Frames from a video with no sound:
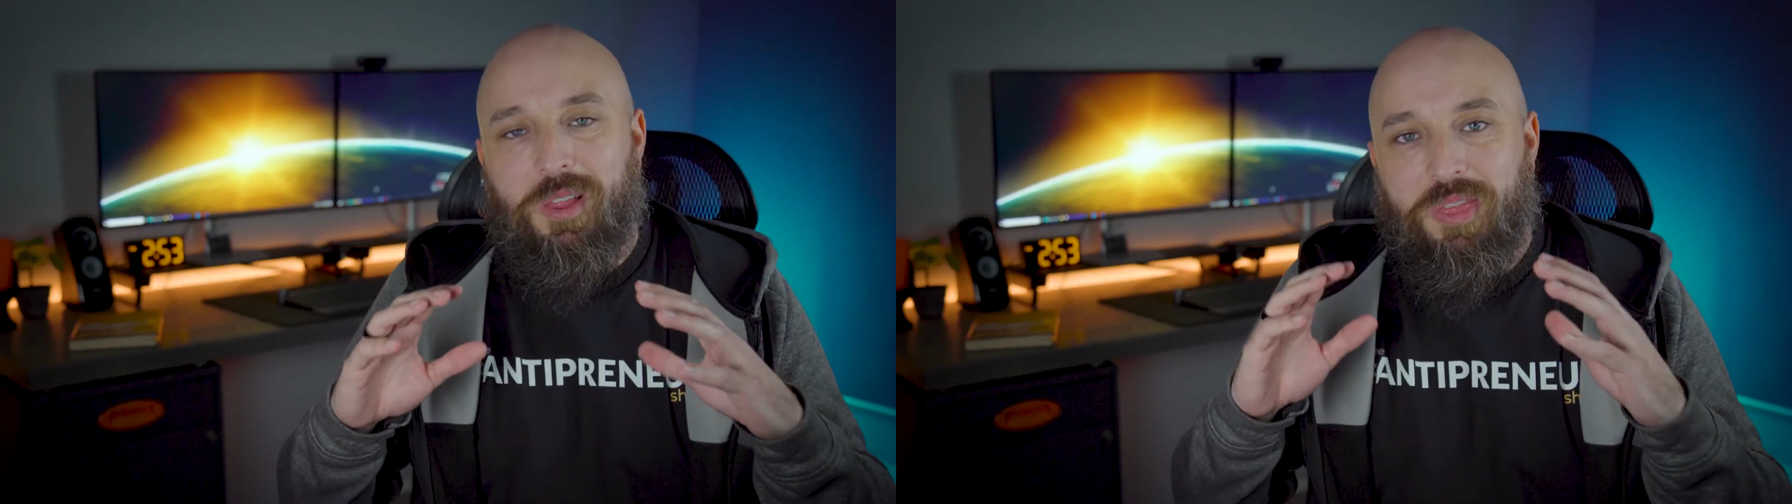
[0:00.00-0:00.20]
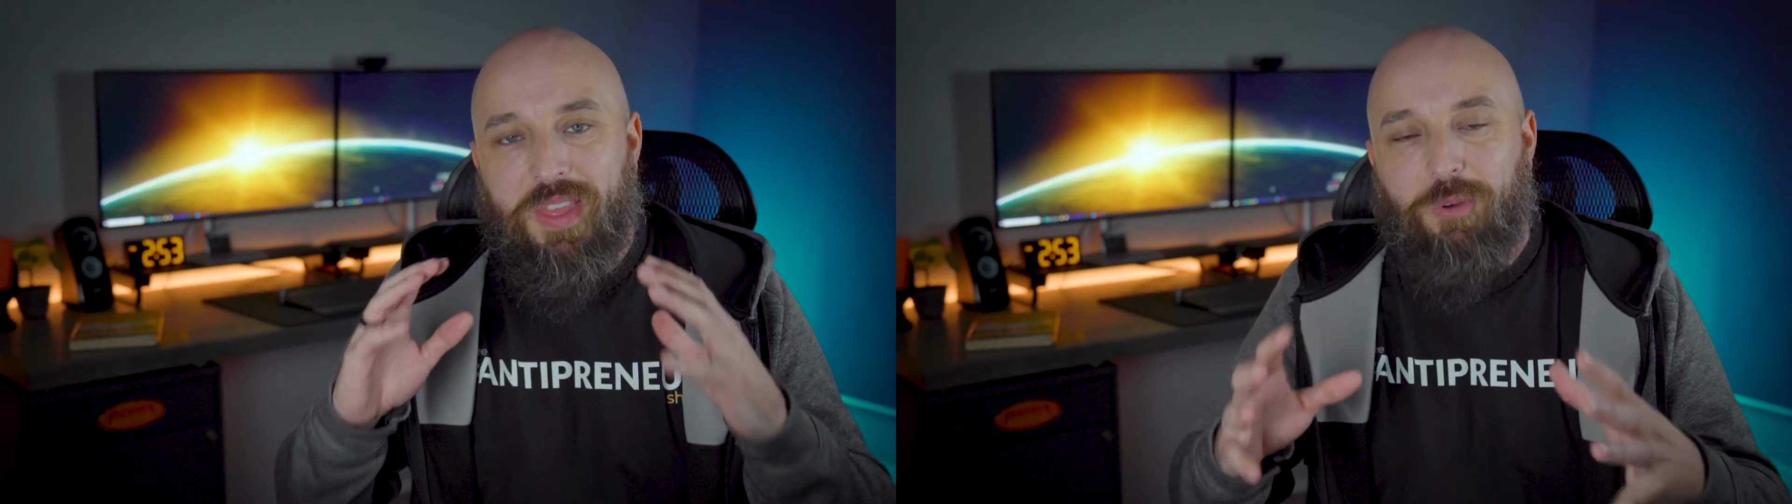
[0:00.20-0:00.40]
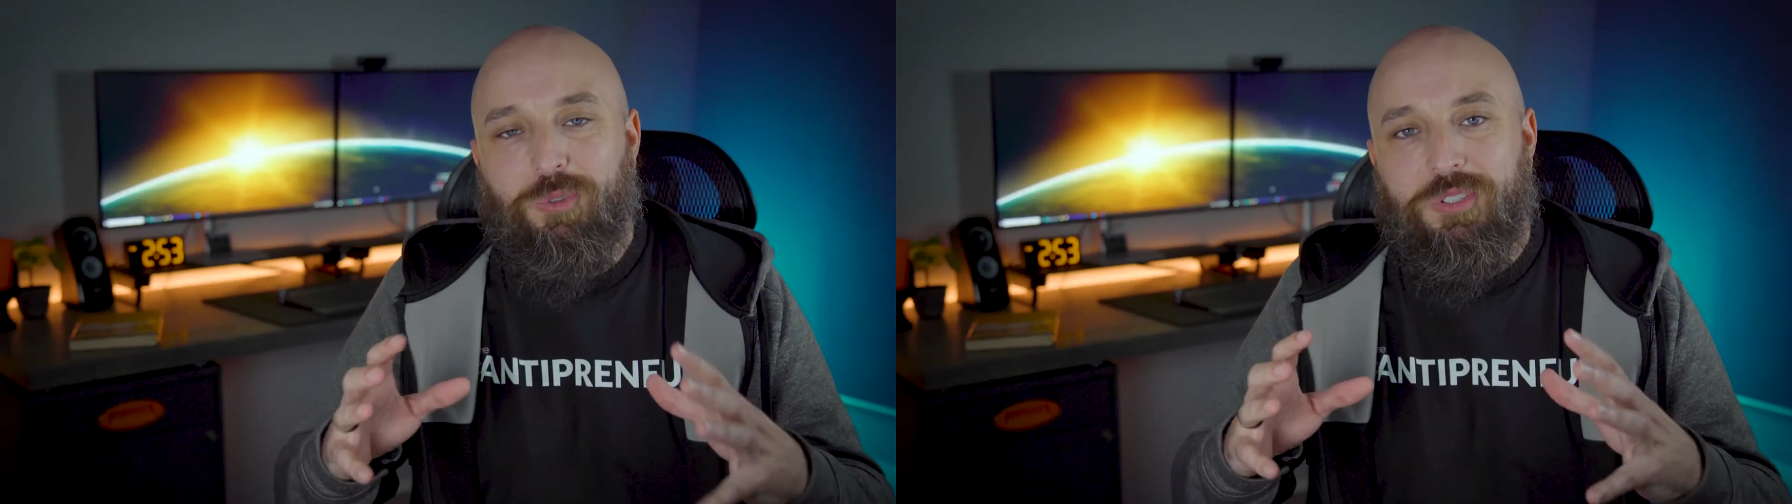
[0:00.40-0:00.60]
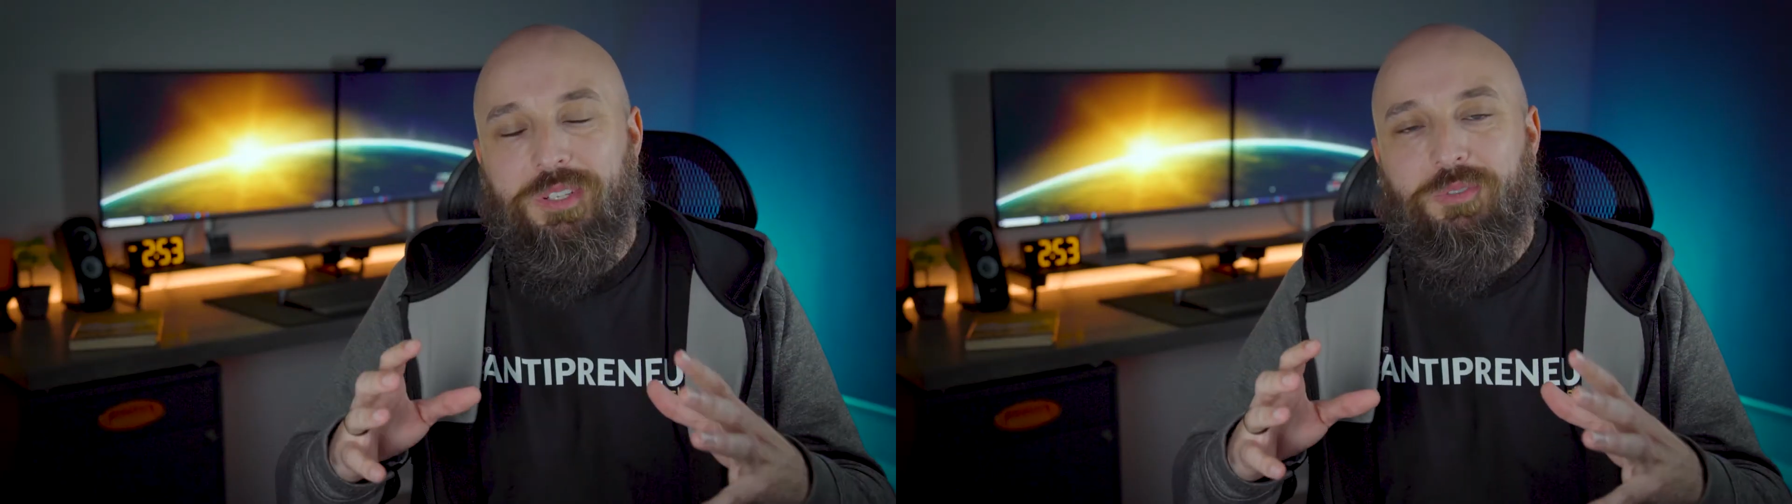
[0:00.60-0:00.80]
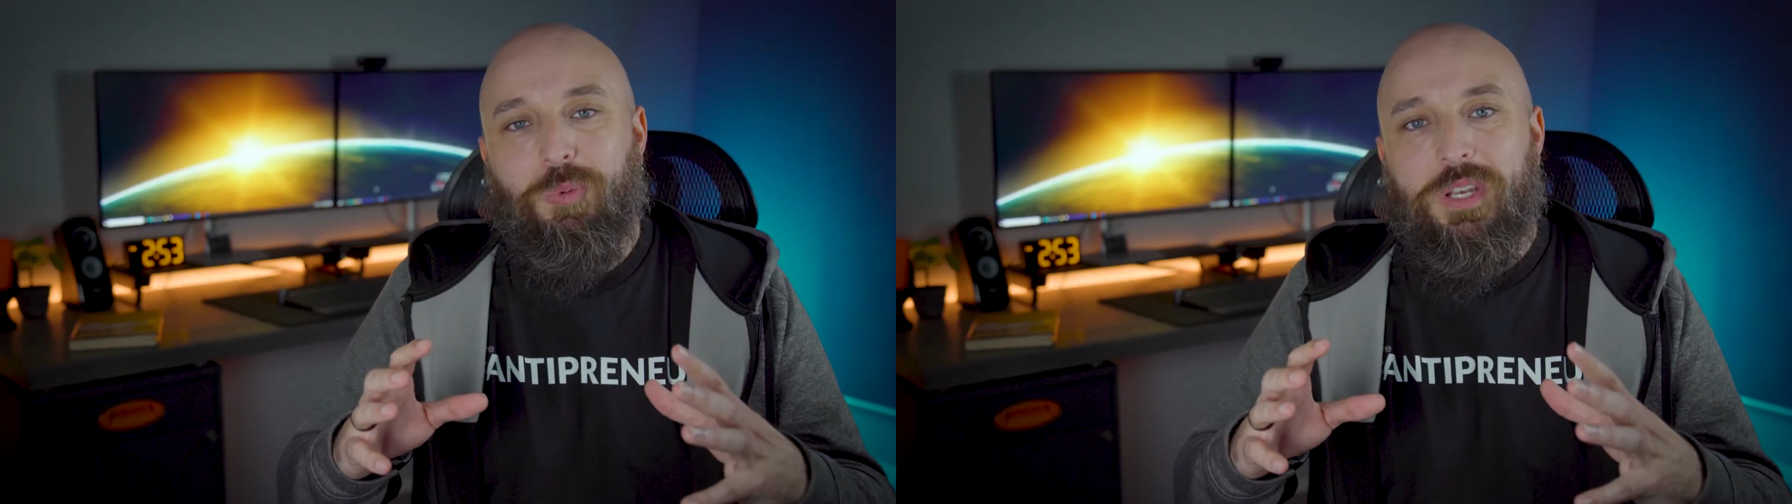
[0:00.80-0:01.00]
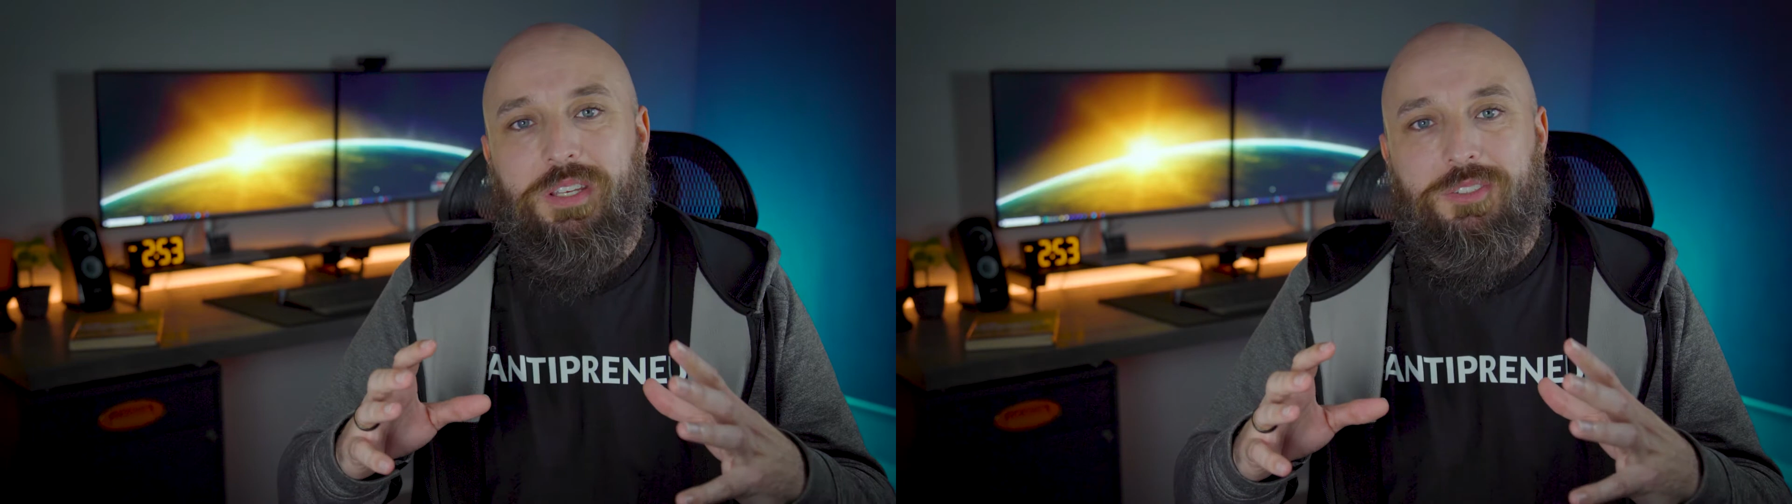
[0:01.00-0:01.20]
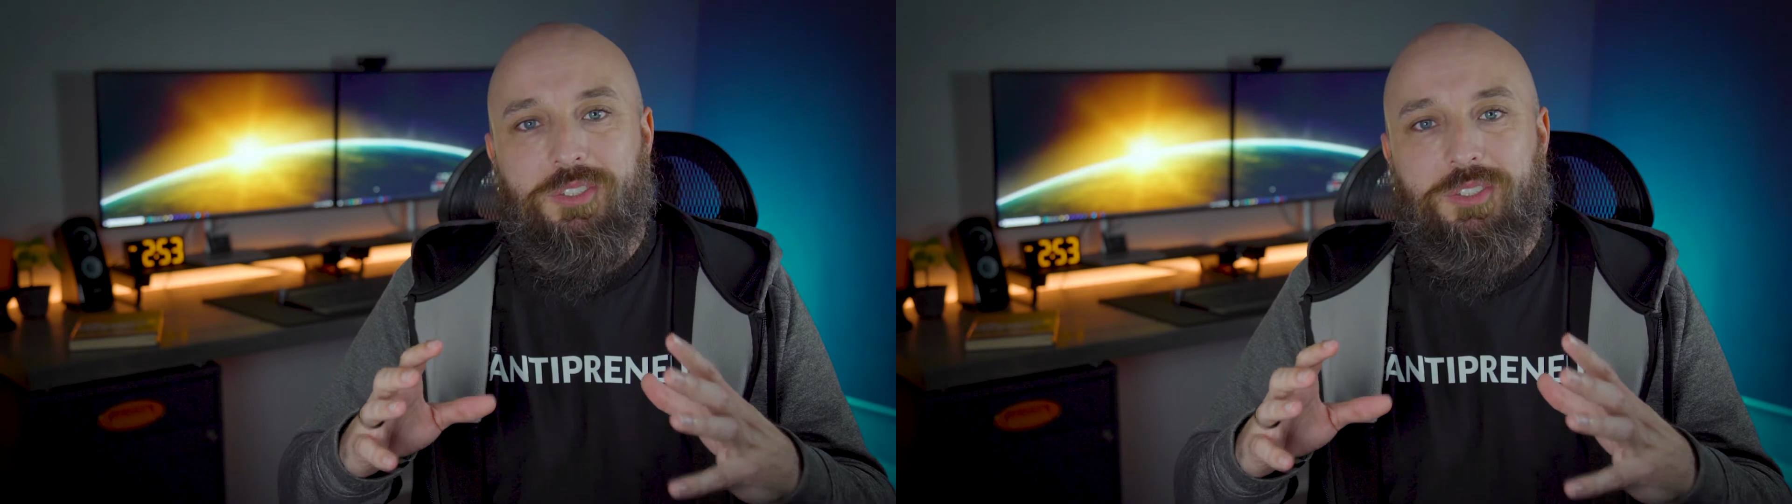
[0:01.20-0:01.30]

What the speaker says: 1,000 different ways